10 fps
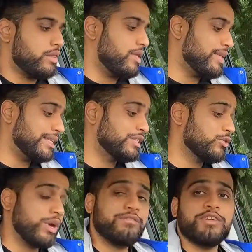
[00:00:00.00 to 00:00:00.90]
then that's a
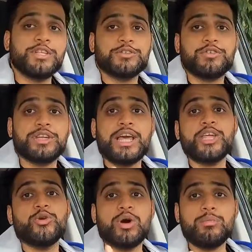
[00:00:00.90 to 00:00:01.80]
great feature for
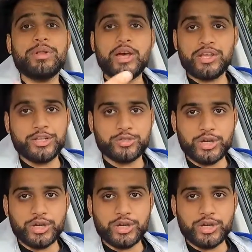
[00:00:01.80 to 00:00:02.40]
getting you up and out of your